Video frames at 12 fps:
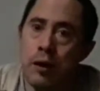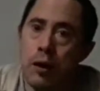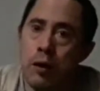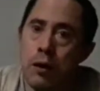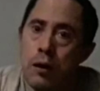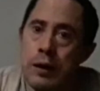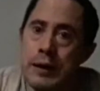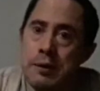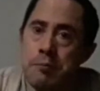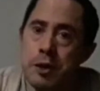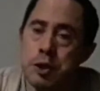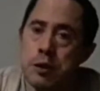are in the
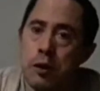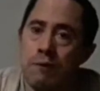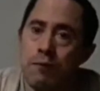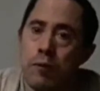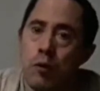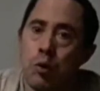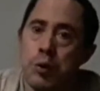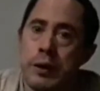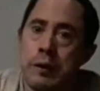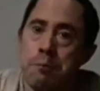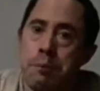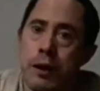mission of
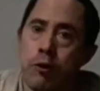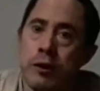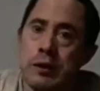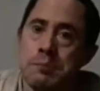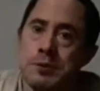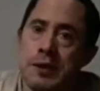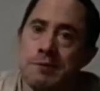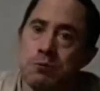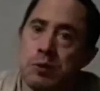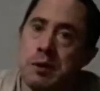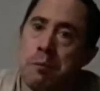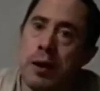only bettering themselves
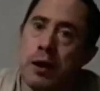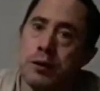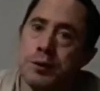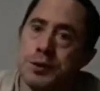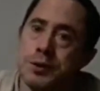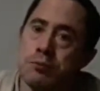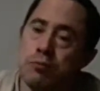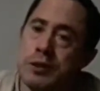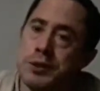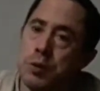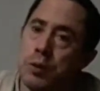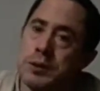with the male's
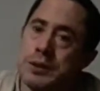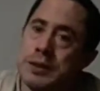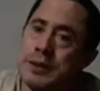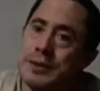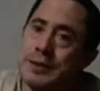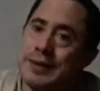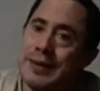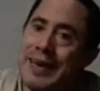resources,